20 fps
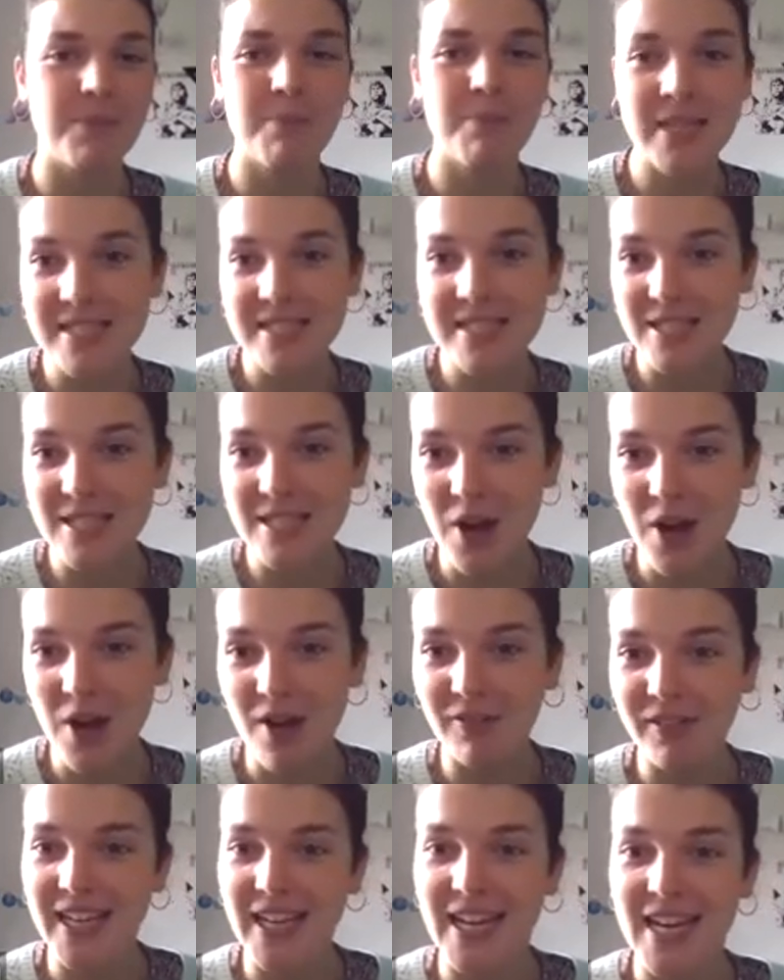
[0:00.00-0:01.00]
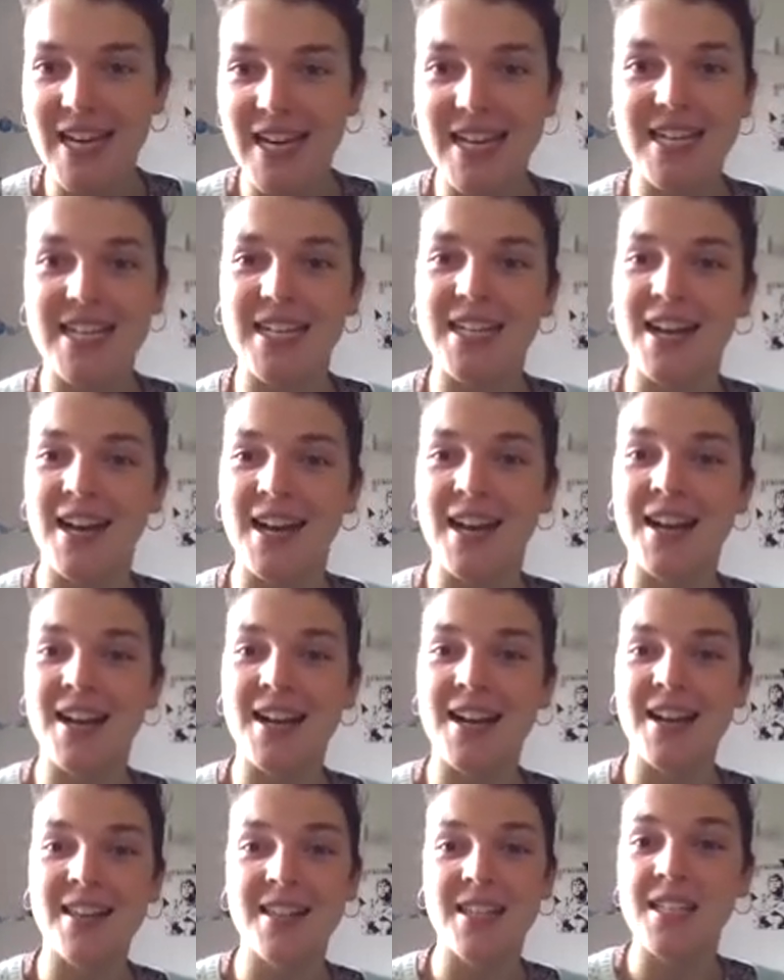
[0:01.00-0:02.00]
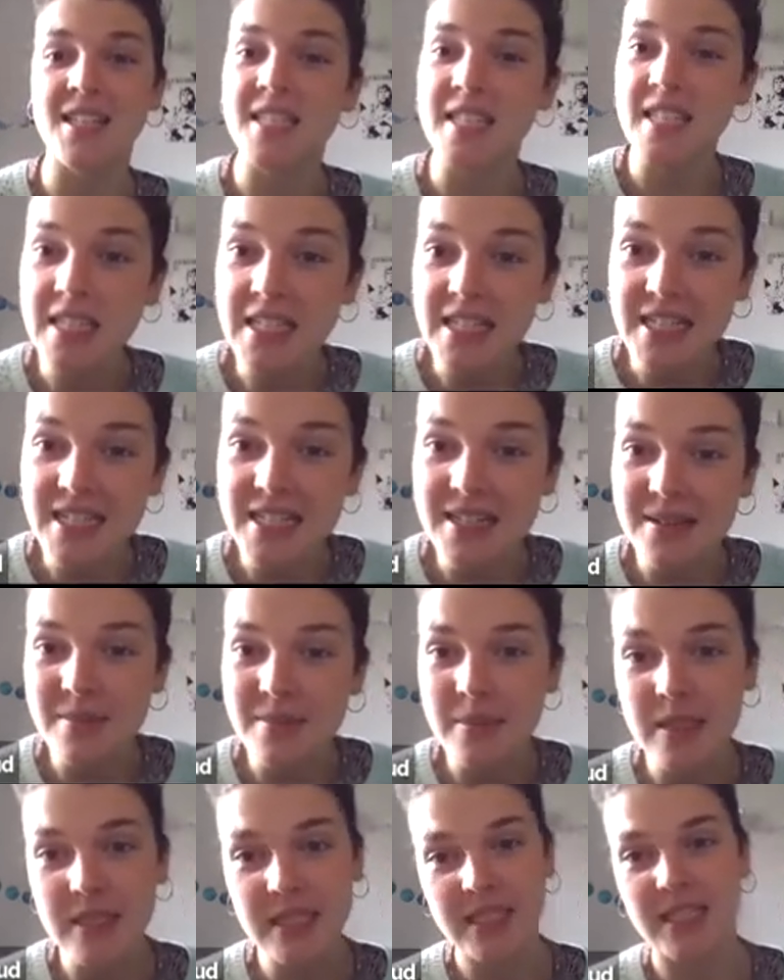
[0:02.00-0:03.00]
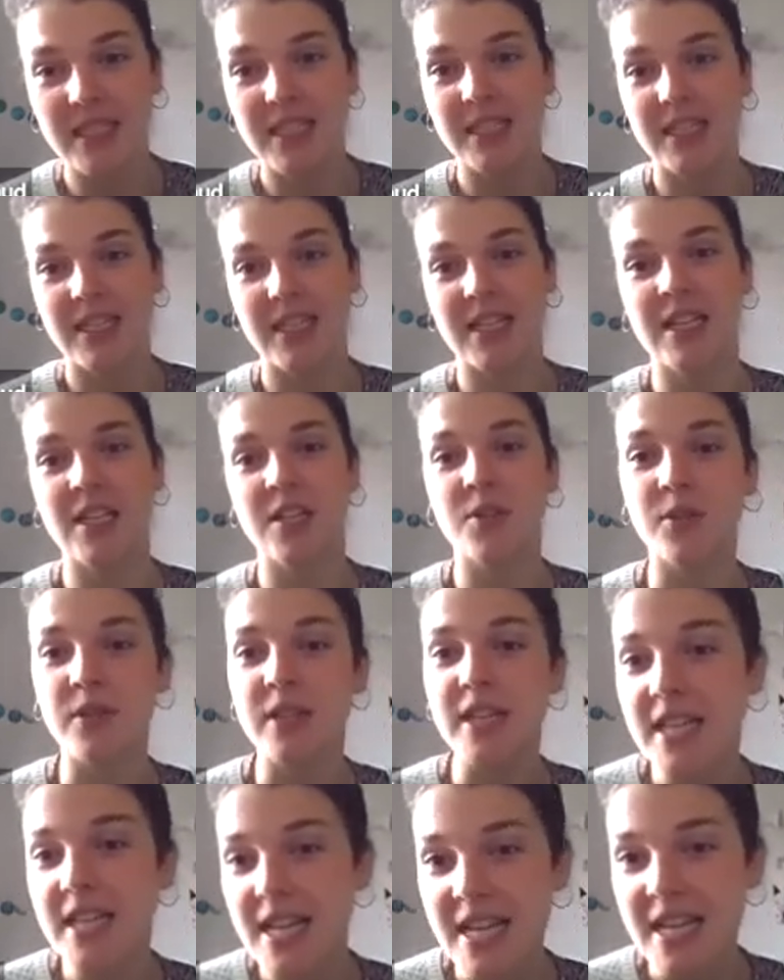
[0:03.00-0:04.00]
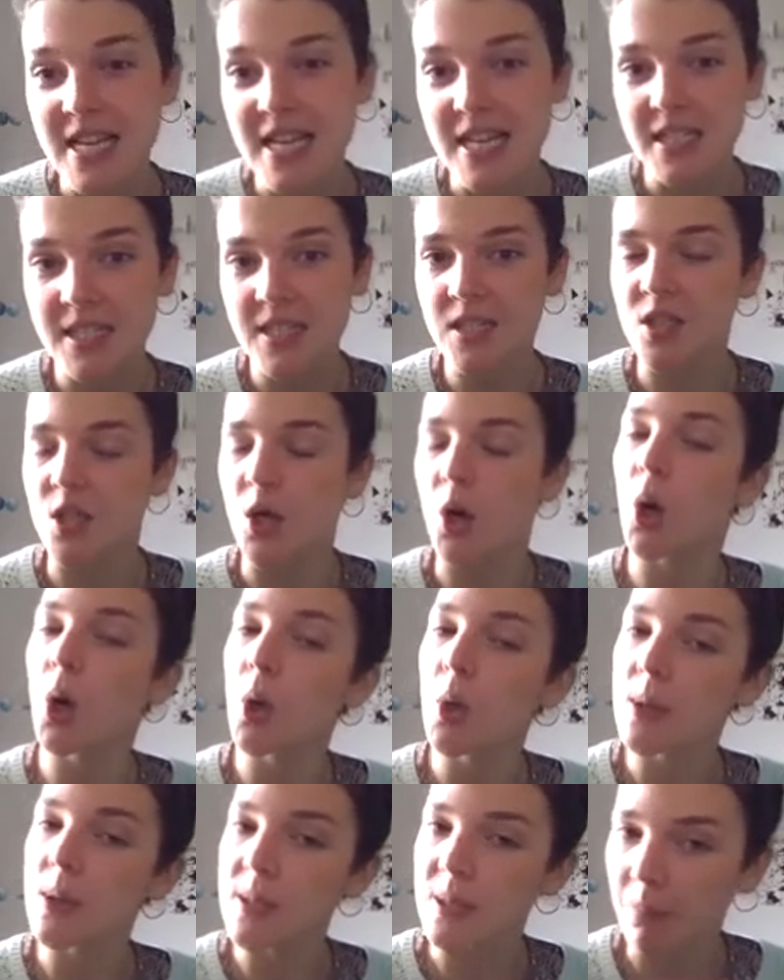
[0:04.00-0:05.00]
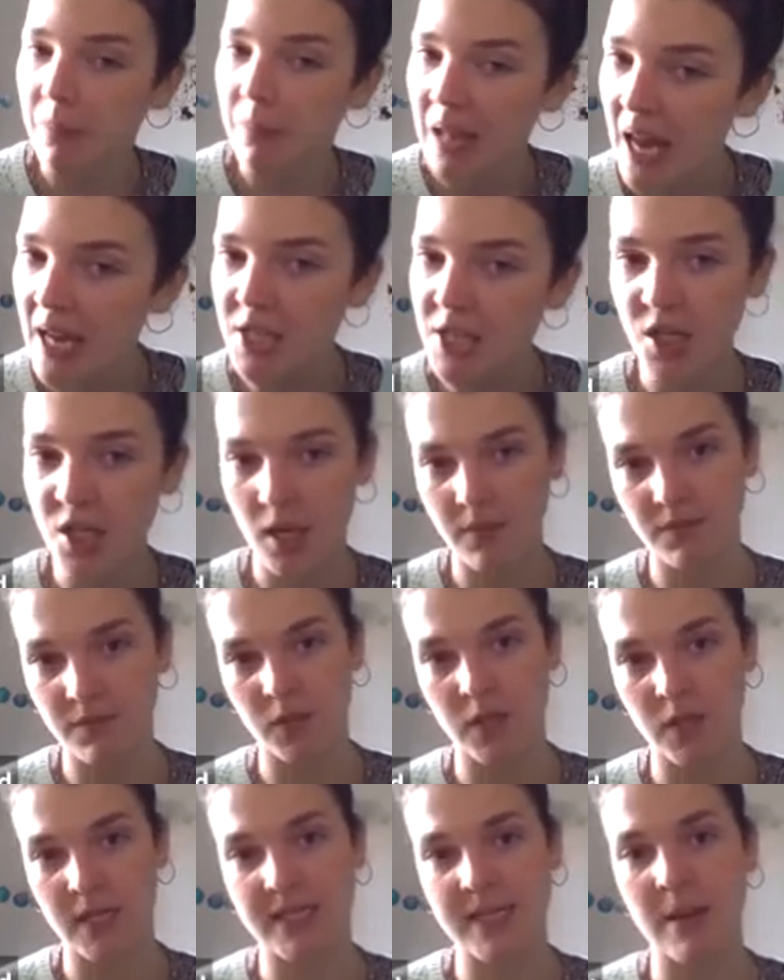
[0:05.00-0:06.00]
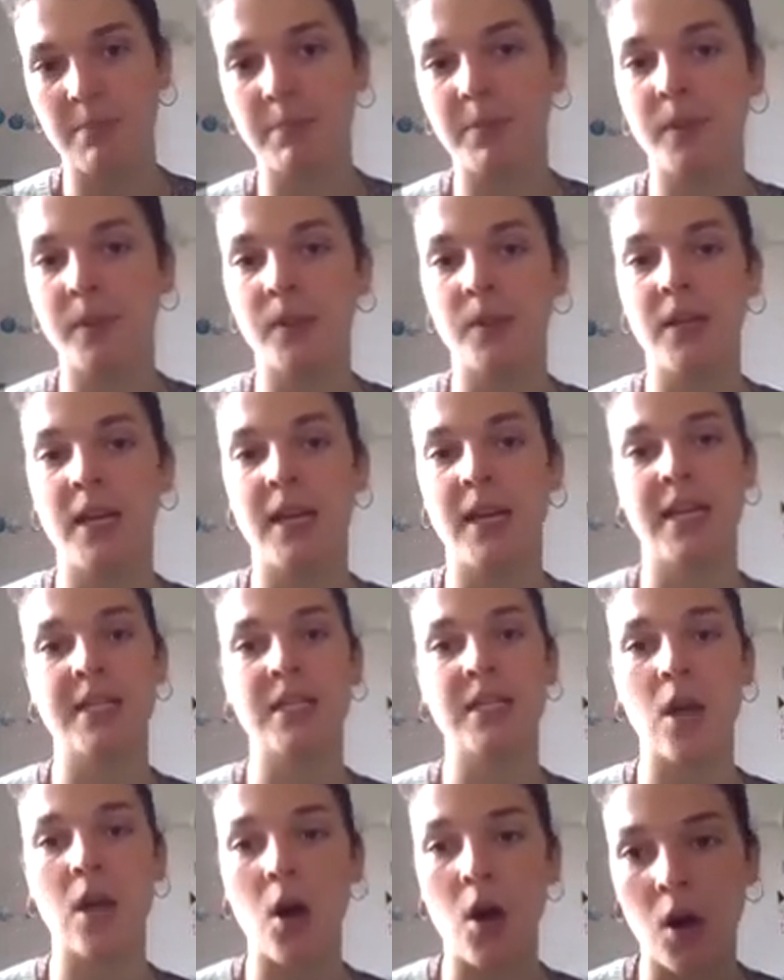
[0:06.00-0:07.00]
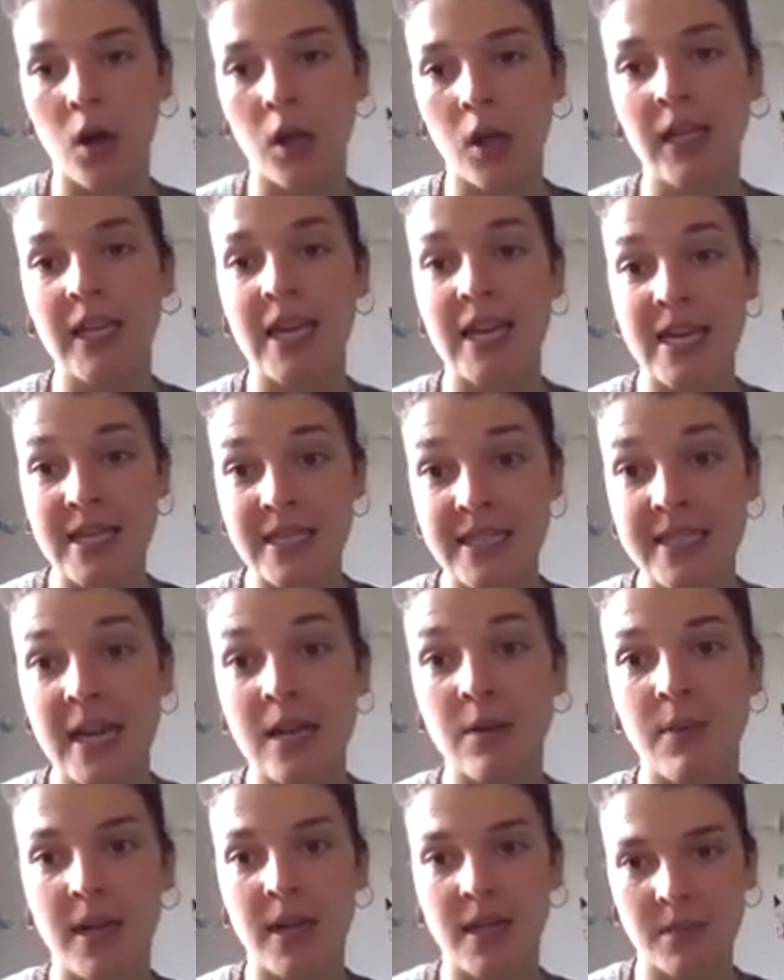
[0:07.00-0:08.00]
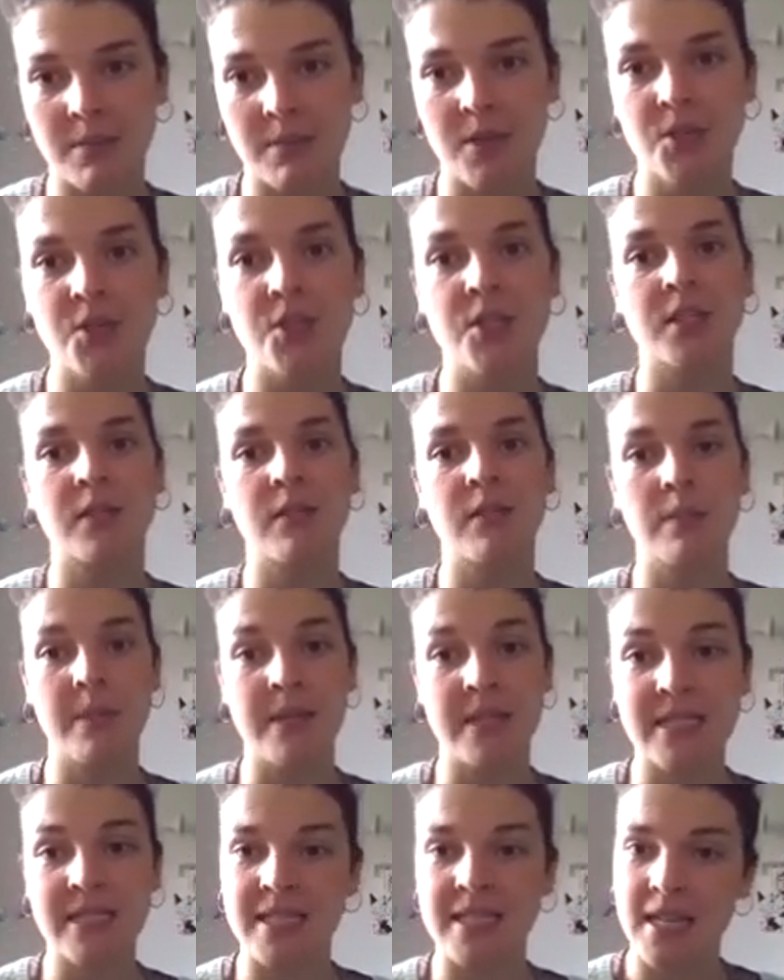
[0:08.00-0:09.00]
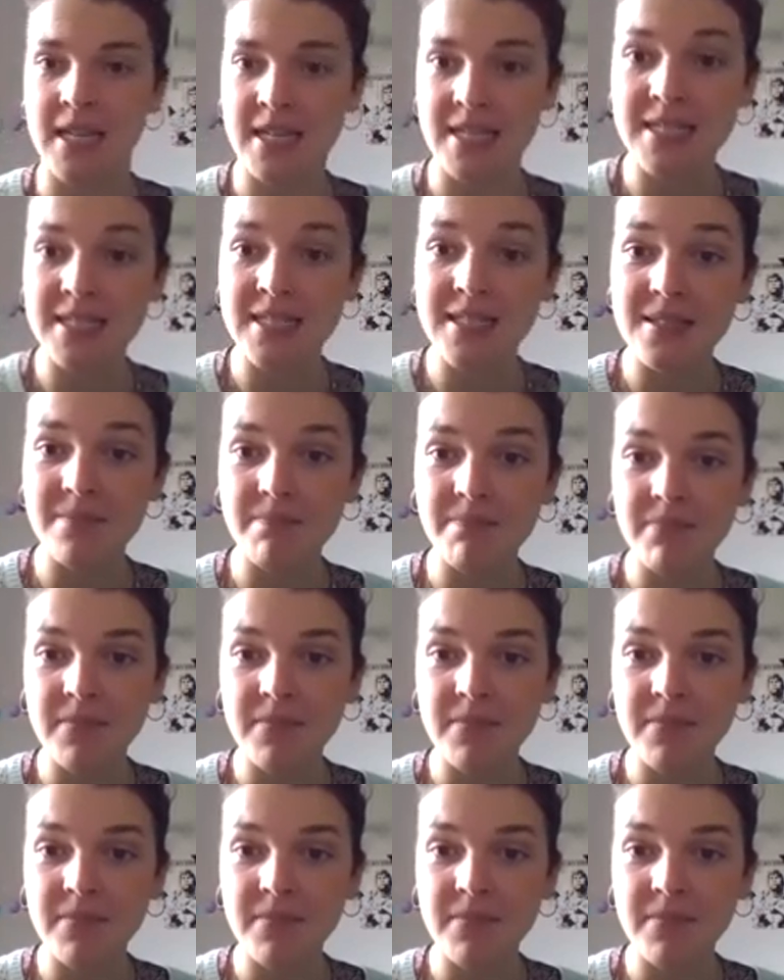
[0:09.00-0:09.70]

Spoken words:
business traveling, the team, ingredients, the whole supply chain, for example, and it's all indirect emissions of a business.